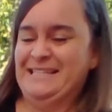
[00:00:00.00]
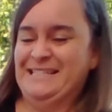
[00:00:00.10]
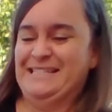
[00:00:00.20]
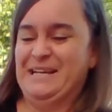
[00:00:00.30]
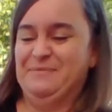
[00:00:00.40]

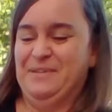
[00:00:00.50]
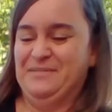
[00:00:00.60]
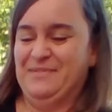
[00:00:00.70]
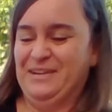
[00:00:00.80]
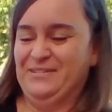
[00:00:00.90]
and dump
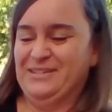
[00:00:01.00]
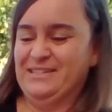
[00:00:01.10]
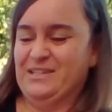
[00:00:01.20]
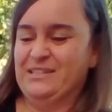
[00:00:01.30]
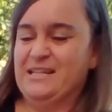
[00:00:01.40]
in my
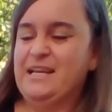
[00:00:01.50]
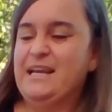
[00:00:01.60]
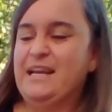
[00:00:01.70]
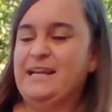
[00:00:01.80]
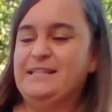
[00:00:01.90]
cornstarch.
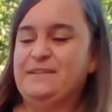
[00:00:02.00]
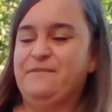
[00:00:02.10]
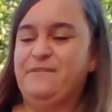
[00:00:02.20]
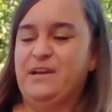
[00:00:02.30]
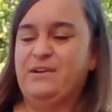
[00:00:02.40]
It is a
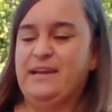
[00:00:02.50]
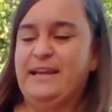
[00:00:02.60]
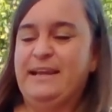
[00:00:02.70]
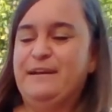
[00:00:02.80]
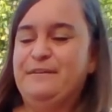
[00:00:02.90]
very
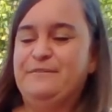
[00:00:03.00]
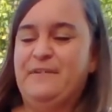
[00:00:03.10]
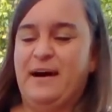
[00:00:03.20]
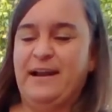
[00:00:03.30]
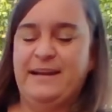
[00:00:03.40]

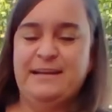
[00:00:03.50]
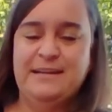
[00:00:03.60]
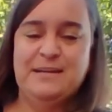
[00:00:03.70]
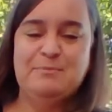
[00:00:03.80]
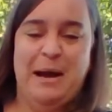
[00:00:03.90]
fine
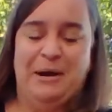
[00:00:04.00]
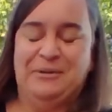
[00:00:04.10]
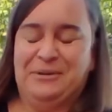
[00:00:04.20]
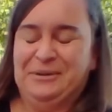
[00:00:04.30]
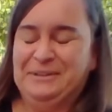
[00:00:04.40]

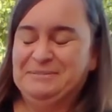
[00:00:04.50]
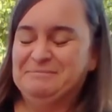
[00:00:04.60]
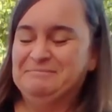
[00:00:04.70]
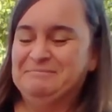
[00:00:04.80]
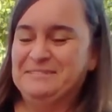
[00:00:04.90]
powder
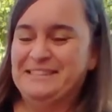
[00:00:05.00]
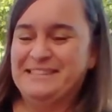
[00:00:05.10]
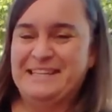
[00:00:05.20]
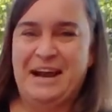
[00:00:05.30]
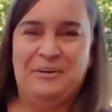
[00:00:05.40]

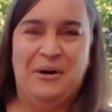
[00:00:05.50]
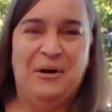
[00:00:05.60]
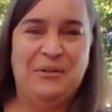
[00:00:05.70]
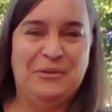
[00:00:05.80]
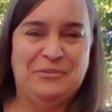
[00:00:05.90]
that's now
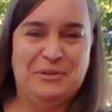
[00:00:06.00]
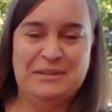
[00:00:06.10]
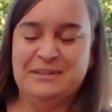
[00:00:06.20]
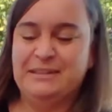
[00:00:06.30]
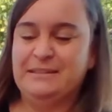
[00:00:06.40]
all
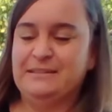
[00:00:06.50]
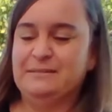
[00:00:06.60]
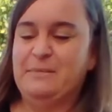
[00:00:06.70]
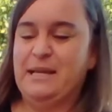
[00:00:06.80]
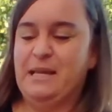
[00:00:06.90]
over
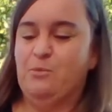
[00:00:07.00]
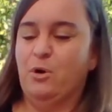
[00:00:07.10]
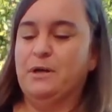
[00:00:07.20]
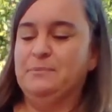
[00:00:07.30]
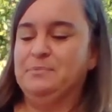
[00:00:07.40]
my
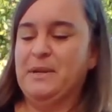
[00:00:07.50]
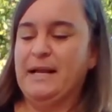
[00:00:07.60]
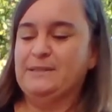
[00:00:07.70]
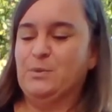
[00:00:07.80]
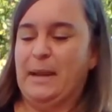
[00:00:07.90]
keyboard.
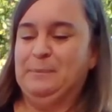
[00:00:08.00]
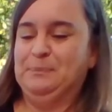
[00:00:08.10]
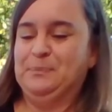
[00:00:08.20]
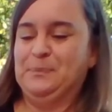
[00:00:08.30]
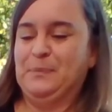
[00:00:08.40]
That's okay.
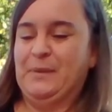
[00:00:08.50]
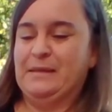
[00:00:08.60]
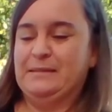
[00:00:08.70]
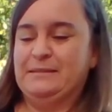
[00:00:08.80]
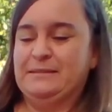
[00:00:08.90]

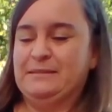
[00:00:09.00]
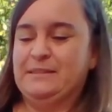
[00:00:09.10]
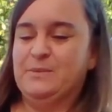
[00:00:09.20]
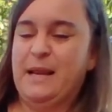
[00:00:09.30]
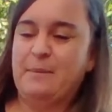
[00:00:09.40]

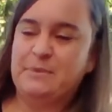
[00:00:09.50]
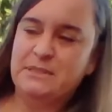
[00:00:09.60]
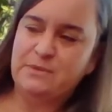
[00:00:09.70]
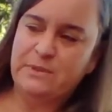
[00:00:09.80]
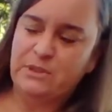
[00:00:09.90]
That's what
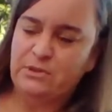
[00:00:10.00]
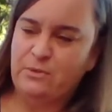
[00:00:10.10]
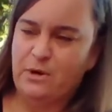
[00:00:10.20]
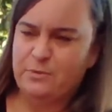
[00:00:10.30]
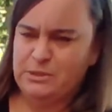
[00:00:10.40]
happens when you
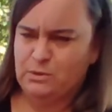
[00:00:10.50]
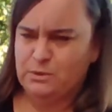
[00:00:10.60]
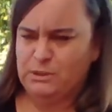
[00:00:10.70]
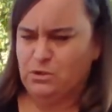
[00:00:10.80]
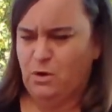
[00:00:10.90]
are a preschool
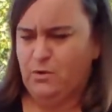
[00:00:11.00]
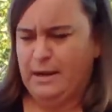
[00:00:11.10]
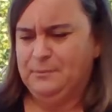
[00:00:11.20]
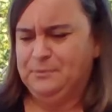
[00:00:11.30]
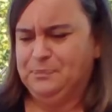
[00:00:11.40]
teacher. Okay.